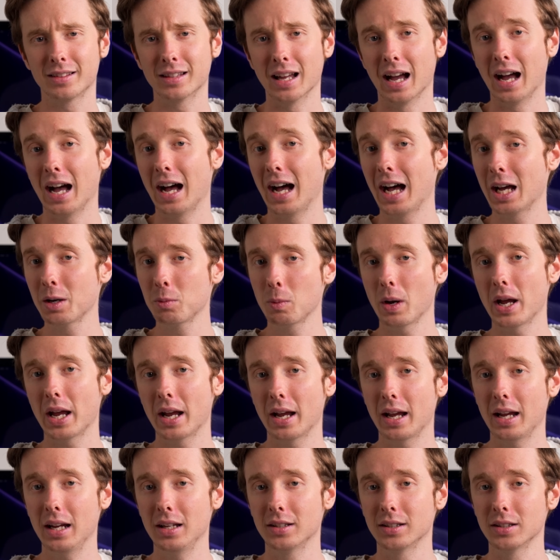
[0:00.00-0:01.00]
the hardware
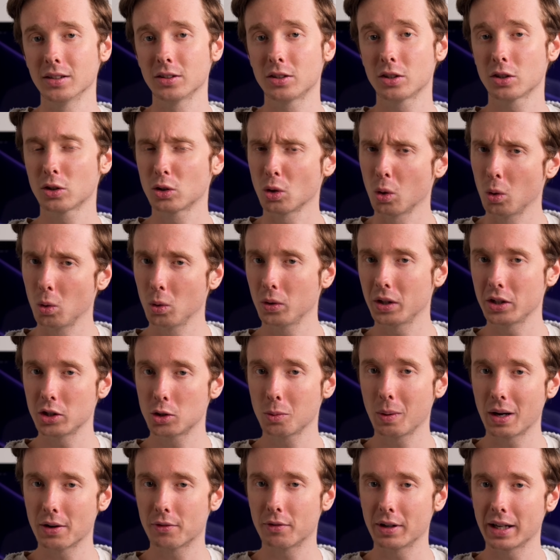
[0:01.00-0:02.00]
is installed
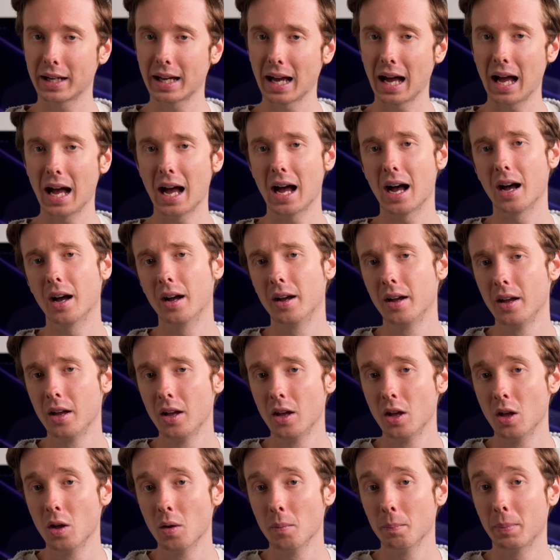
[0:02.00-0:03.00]
into every car,
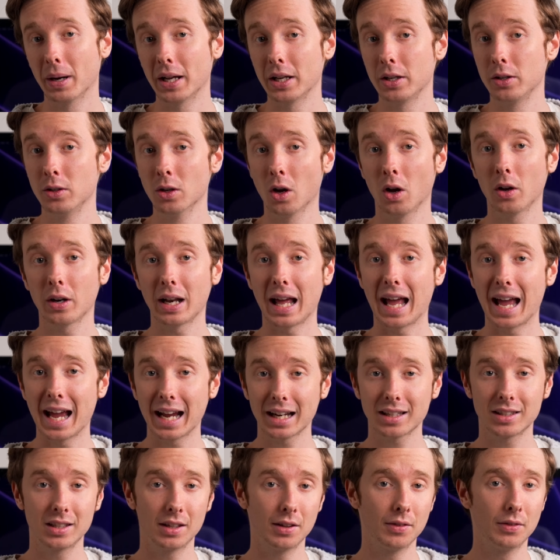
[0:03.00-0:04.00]
but not
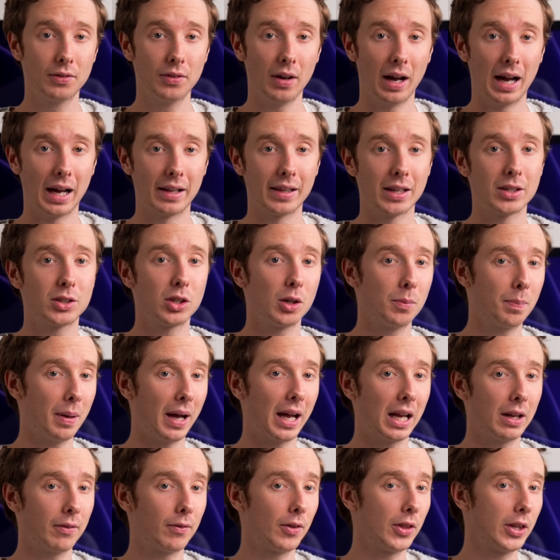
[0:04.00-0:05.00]
active unless you
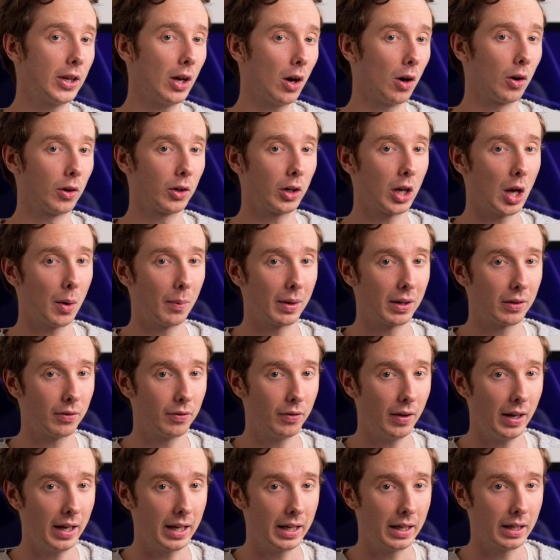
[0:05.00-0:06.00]
pay for the ongoing
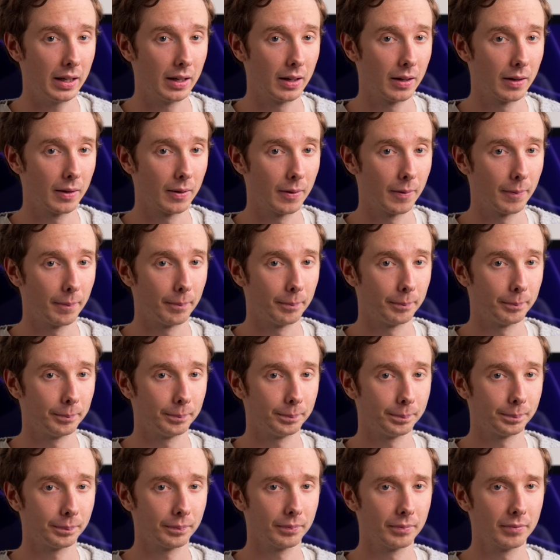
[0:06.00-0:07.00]
fee.
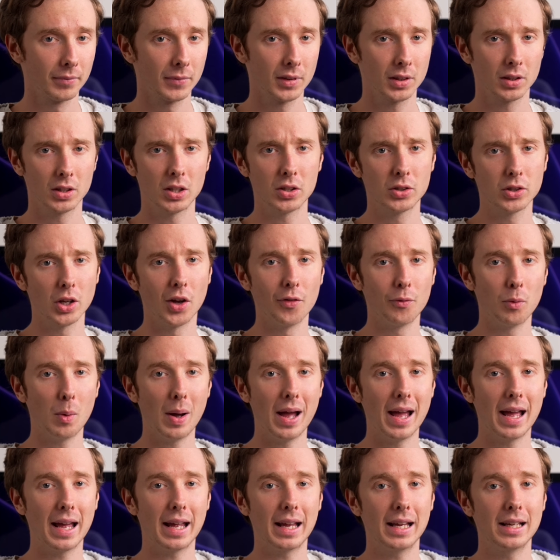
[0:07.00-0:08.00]
The
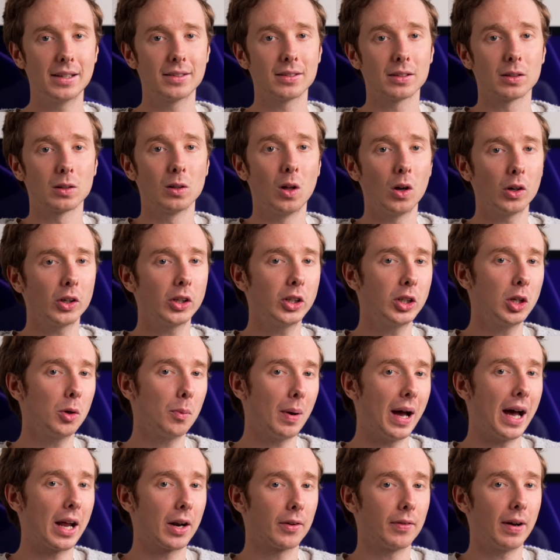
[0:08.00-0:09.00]
software is locking you
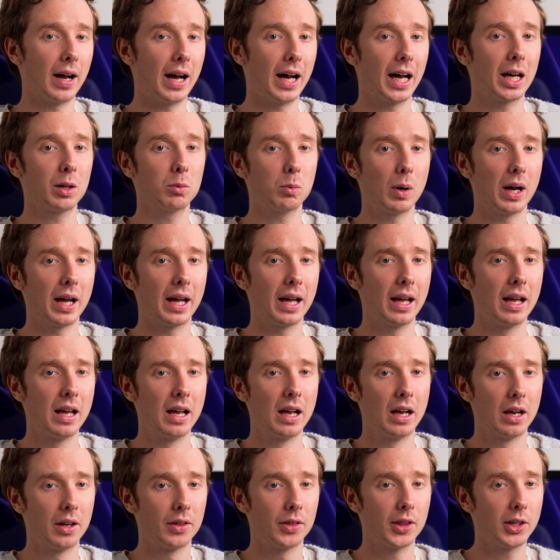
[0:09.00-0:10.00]
out of hardware
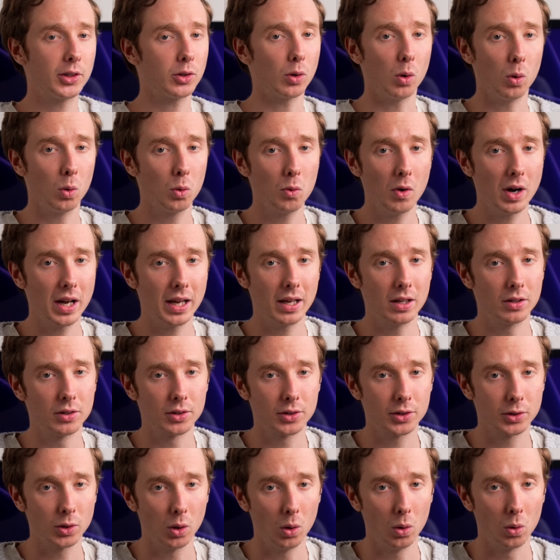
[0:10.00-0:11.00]
that's already
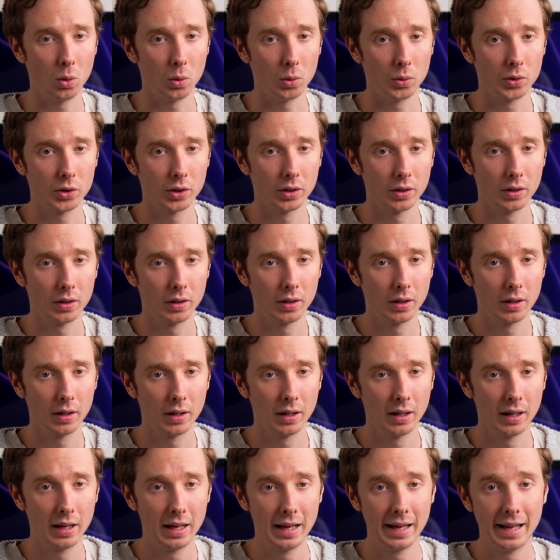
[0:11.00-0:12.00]
installed.
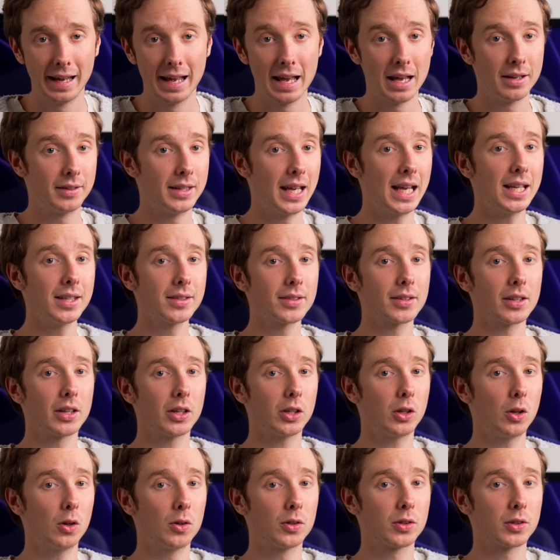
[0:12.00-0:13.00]
Tesla
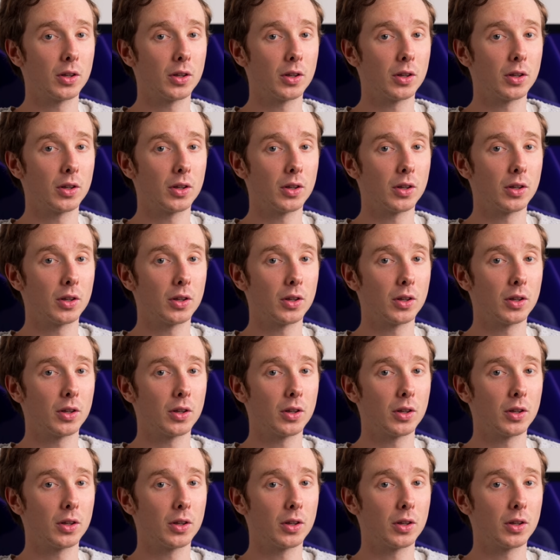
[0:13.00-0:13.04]
used